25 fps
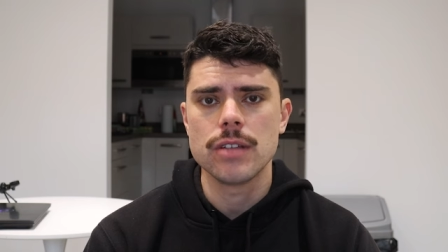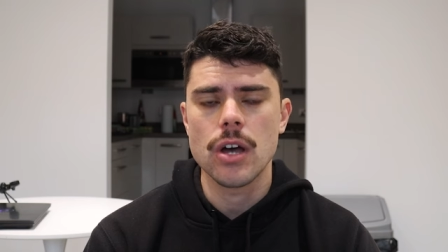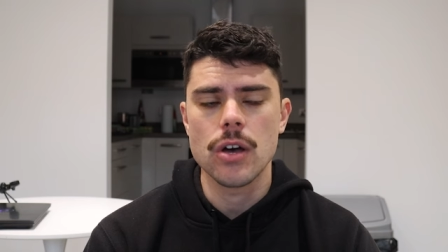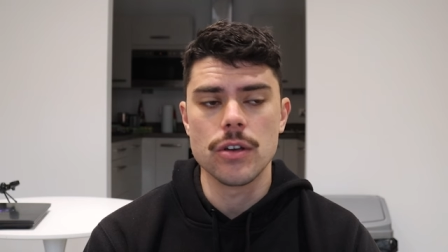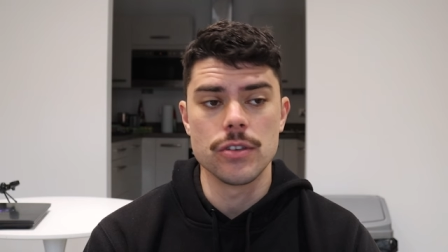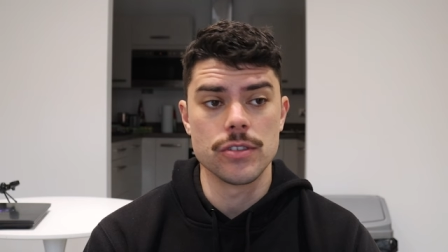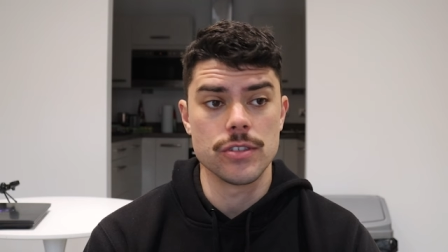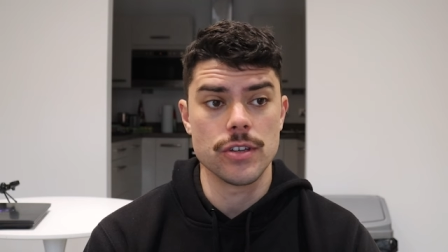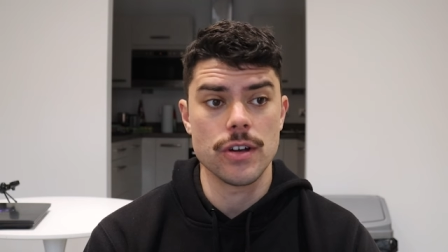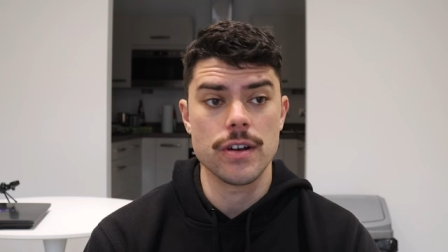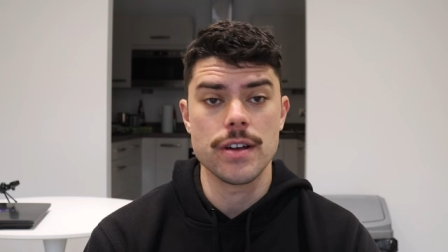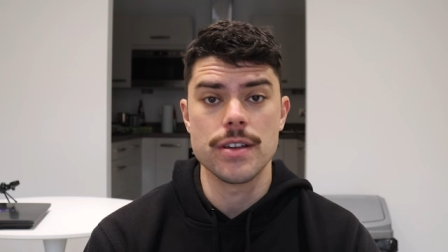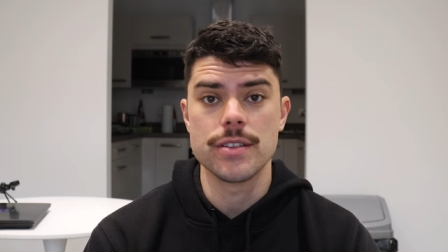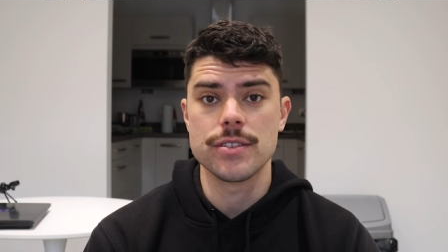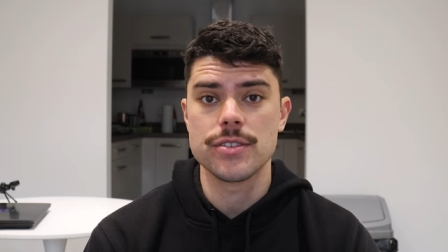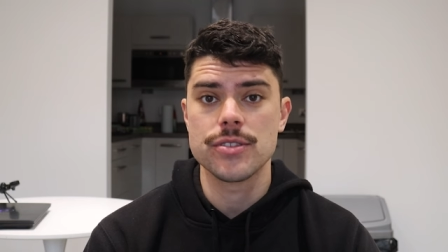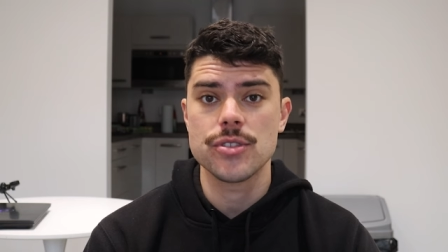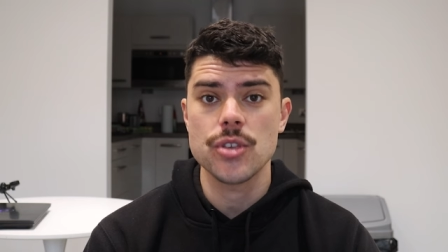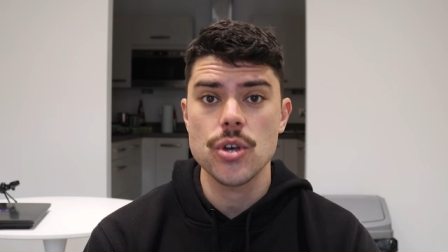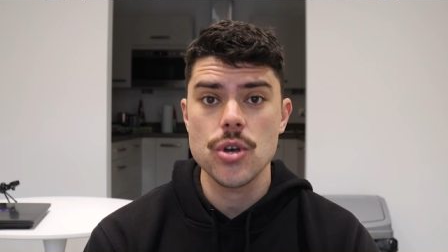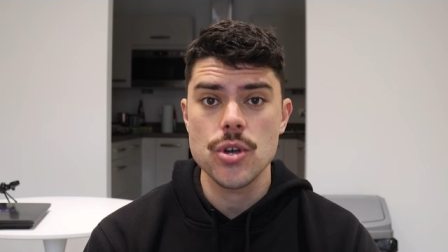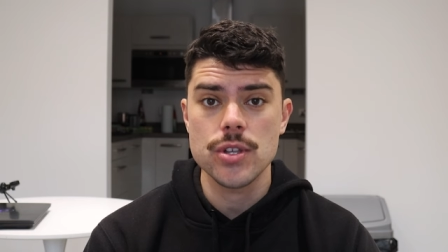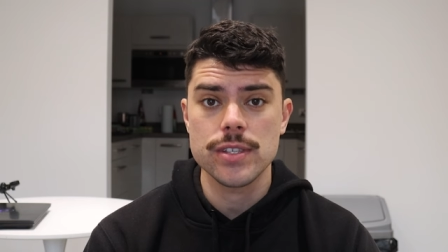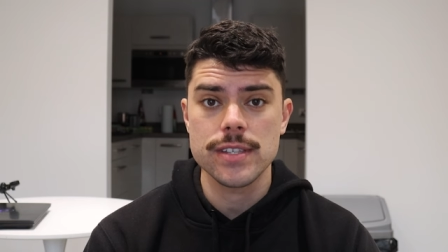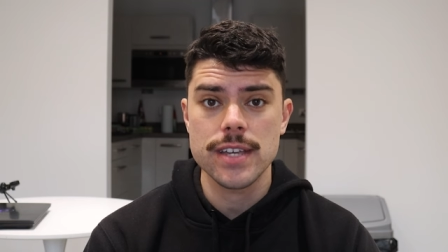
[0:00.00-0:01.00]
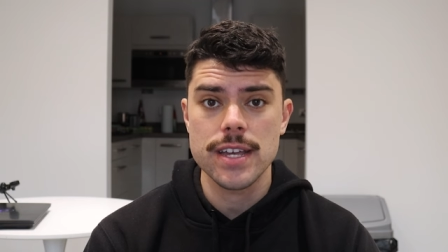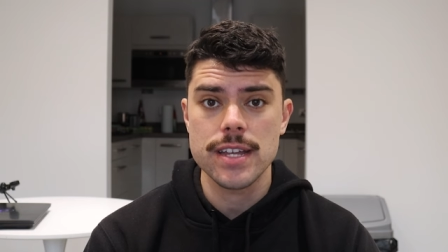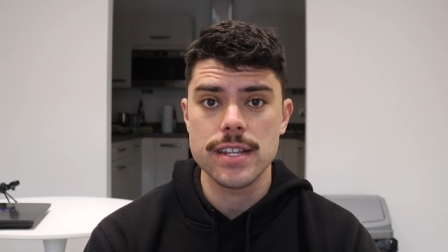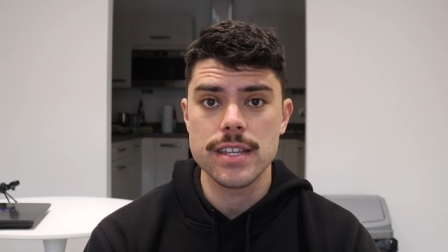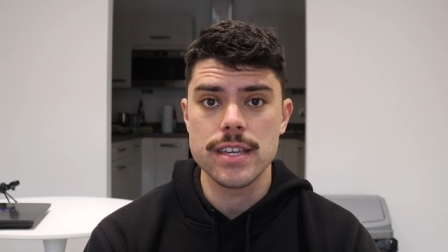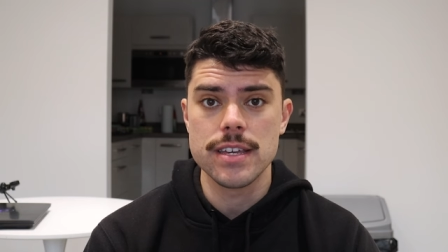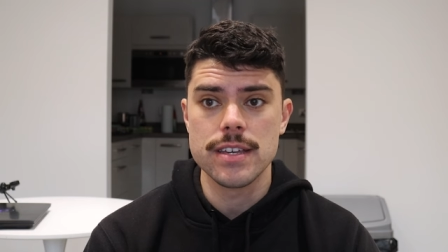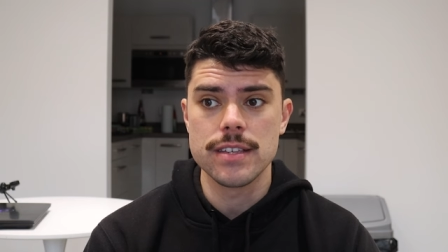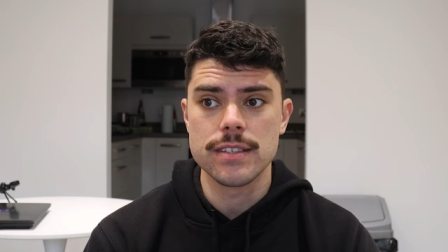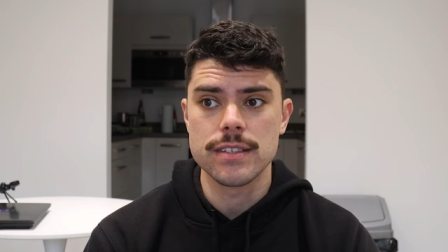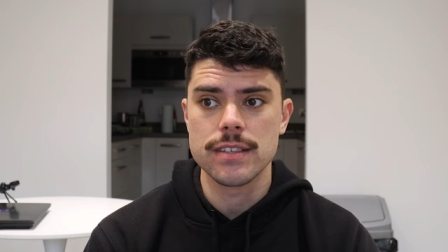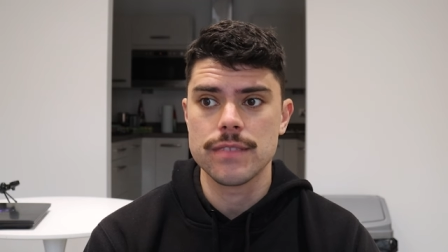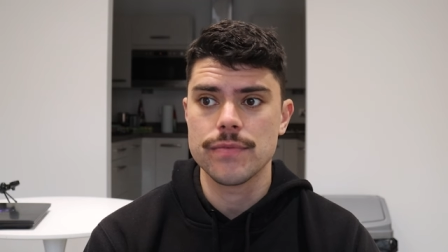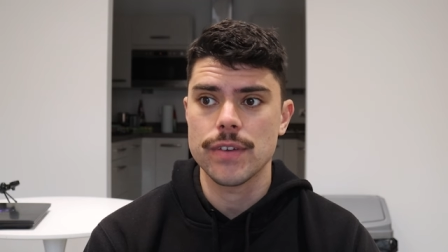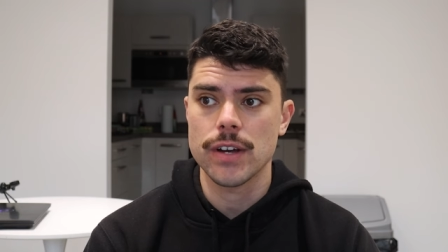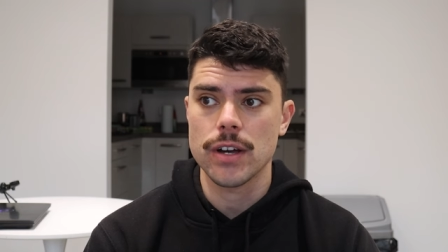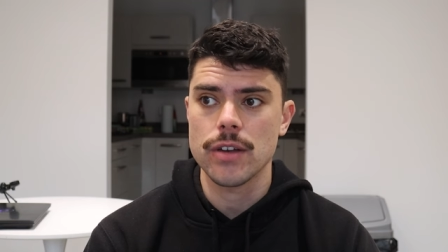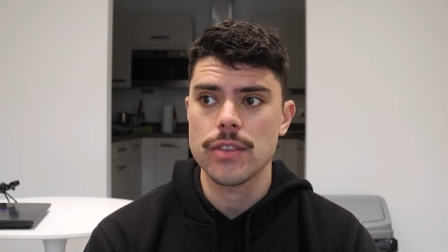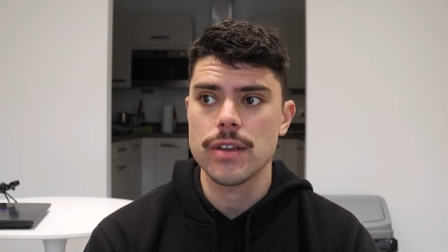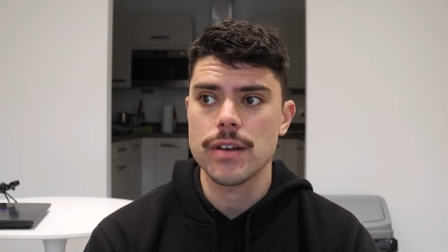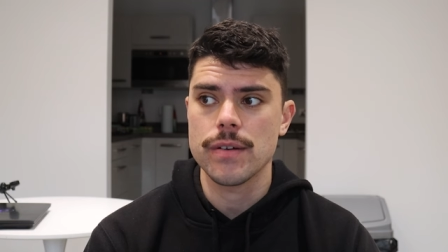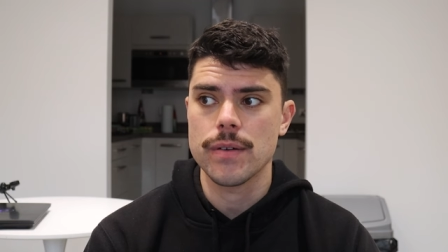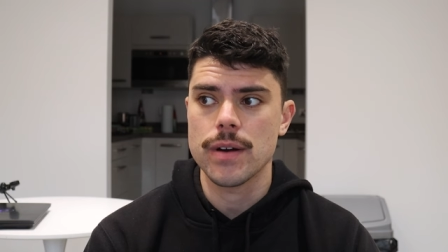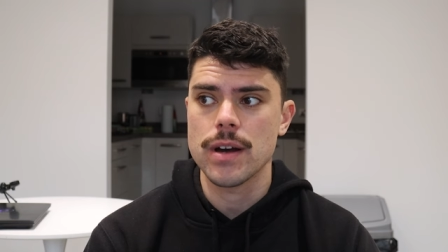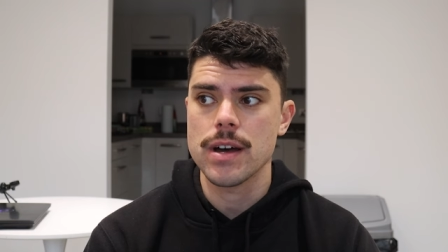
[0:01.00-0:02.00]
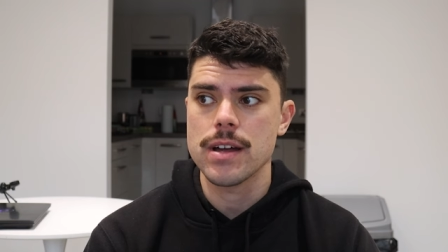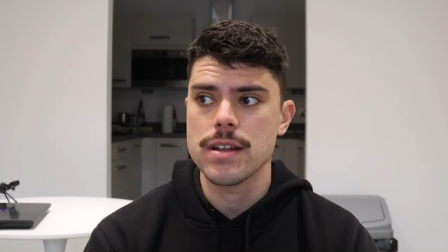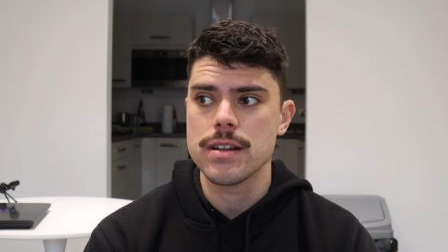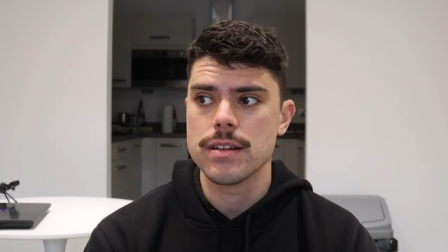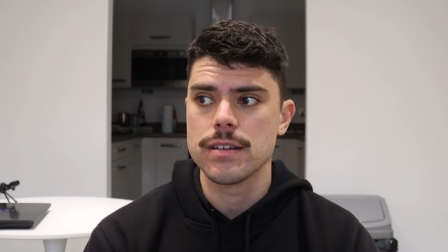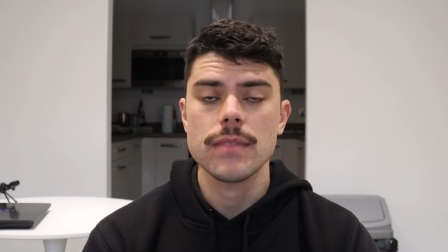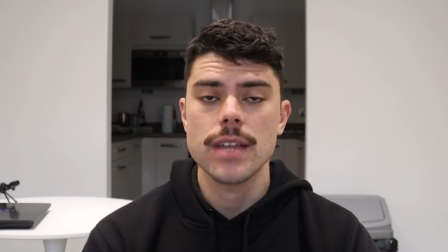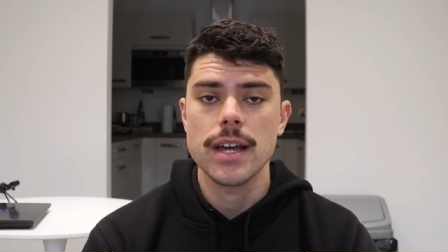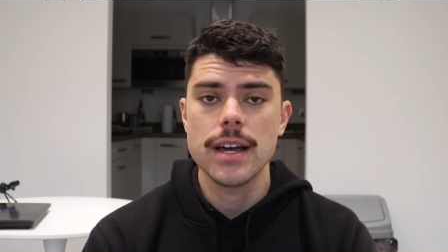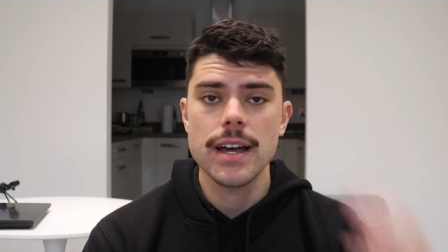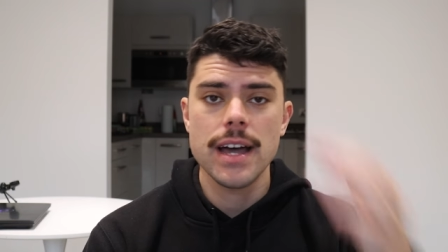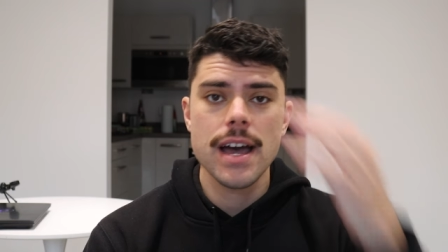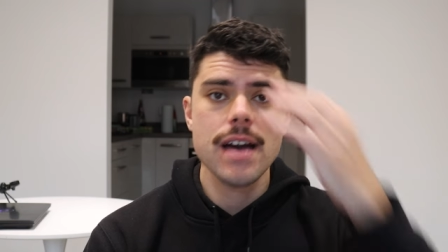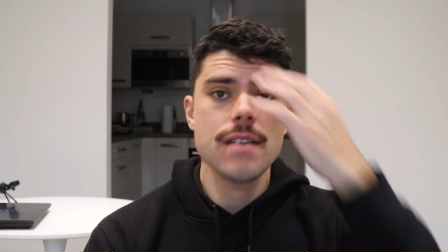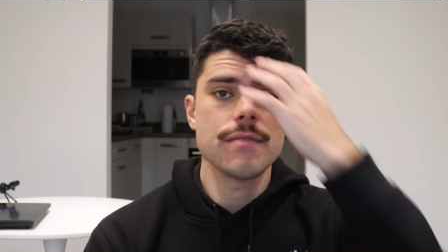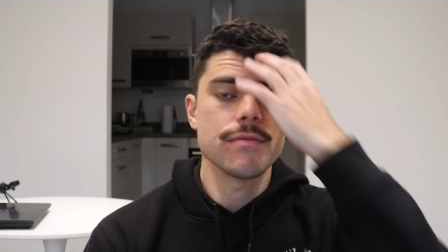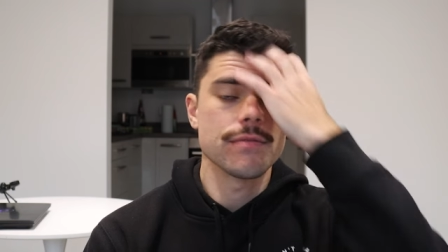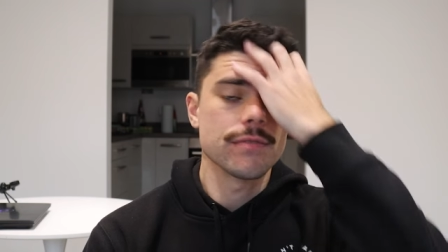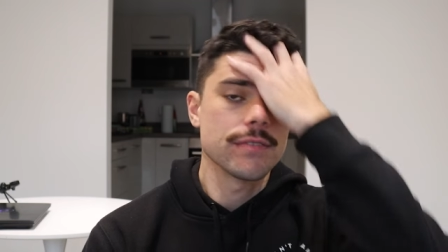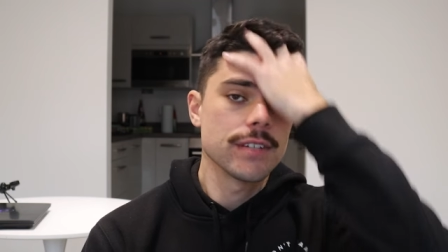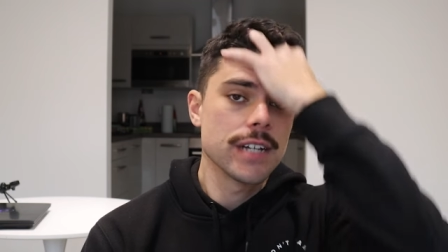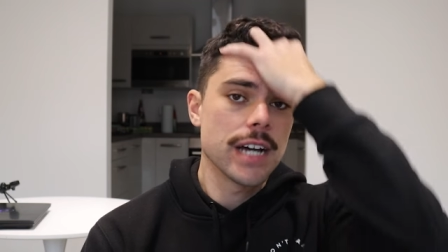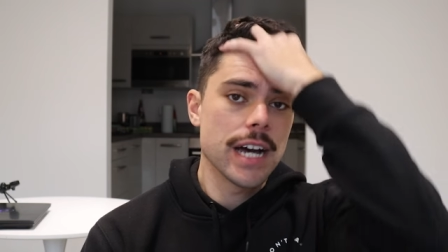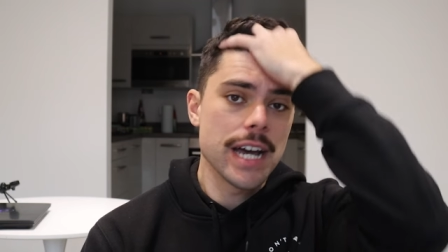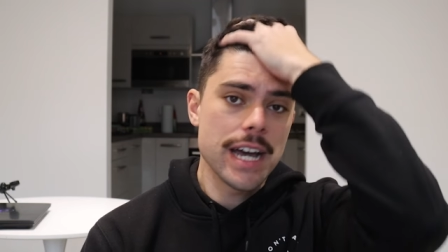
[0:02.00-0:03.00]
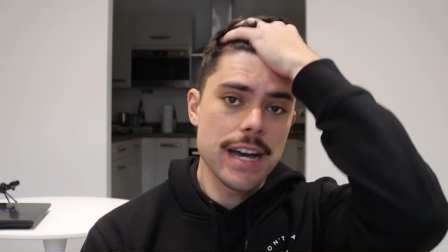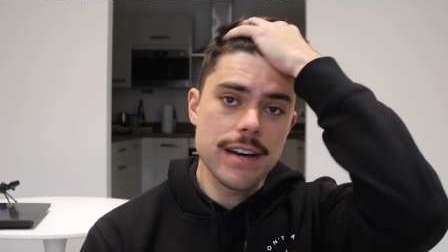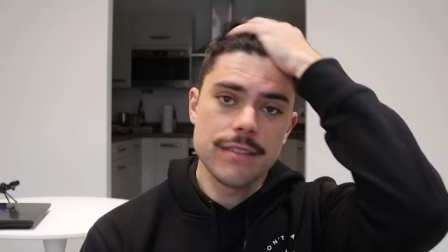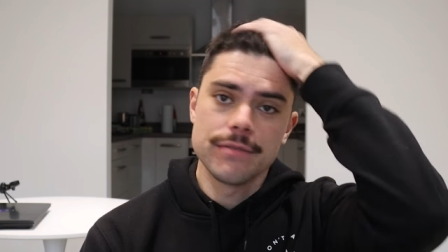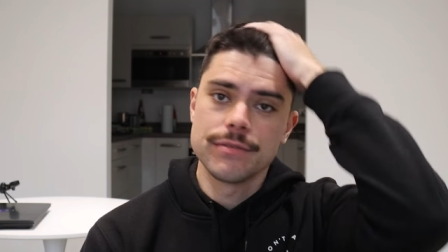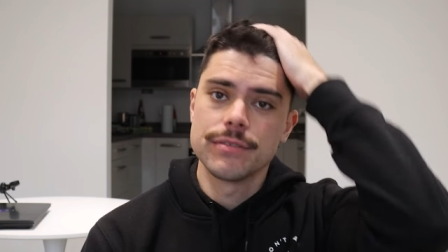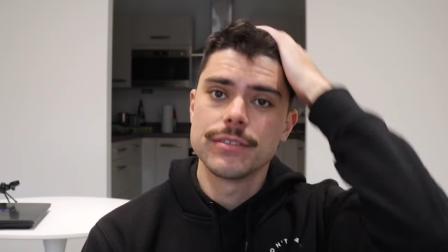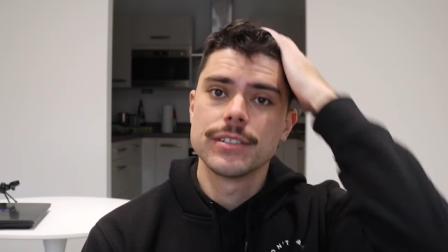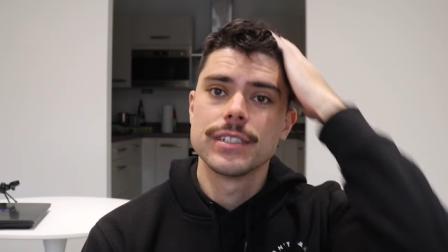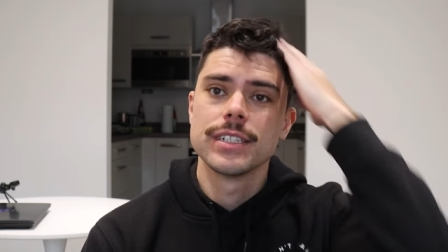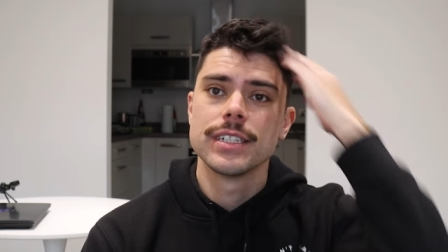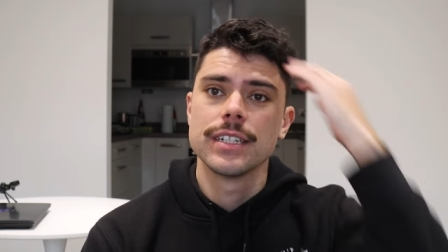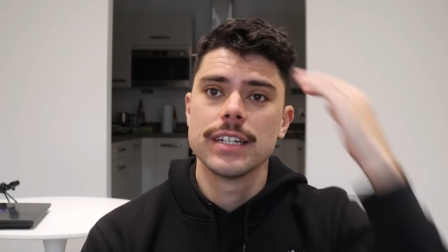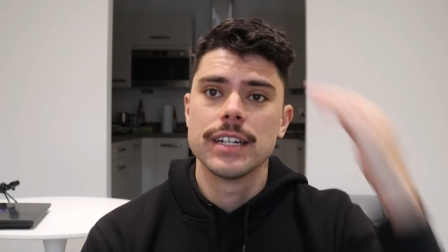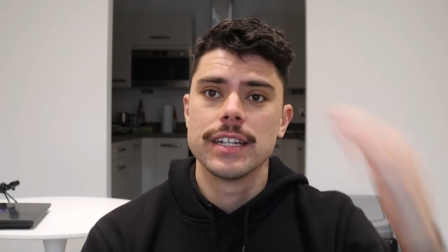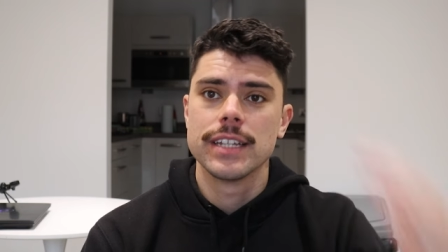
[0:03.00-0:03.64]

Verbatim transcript: No, sorry, it's 13 years. If I got that right? I have. I have.